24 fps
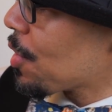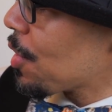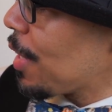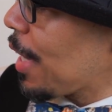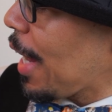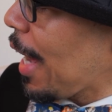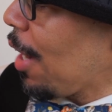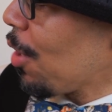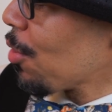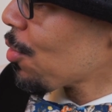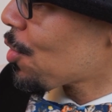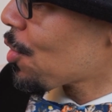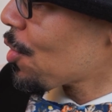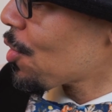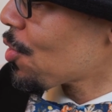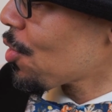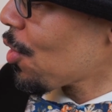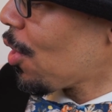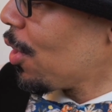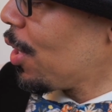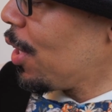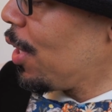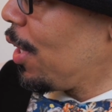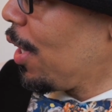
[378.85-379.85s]
in ounces
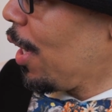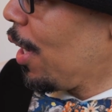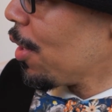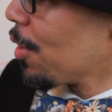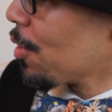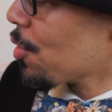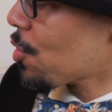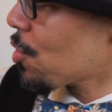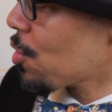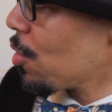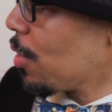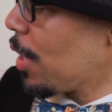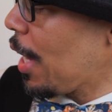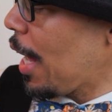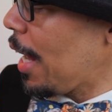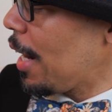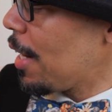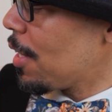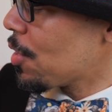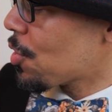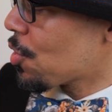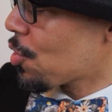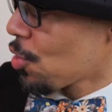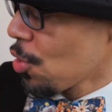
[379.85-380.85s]
on the other. So that
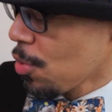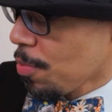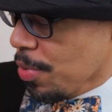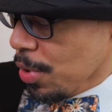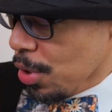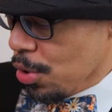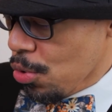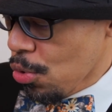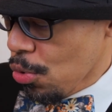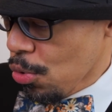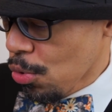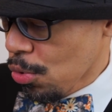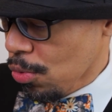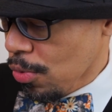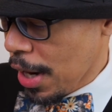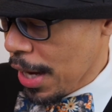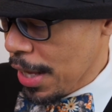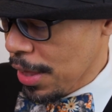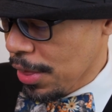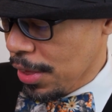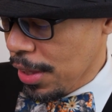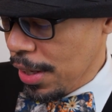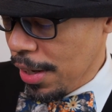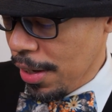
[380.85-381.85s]
is super cool
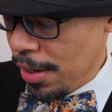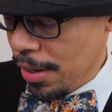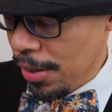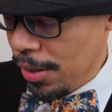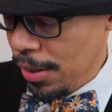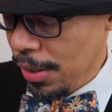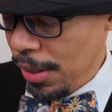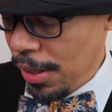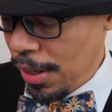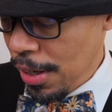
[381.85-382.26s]
right there.